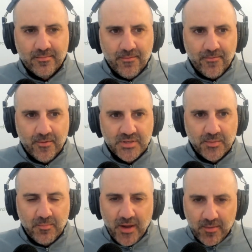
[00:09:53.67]
from some
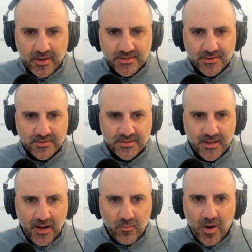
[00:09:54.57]
of my mentors
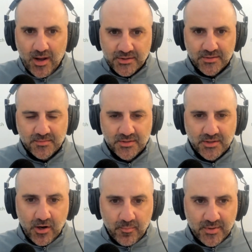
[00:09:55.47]
that I watched
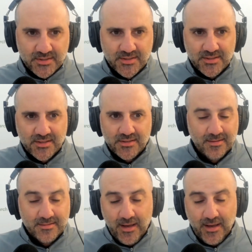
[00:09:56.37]
startup businesses.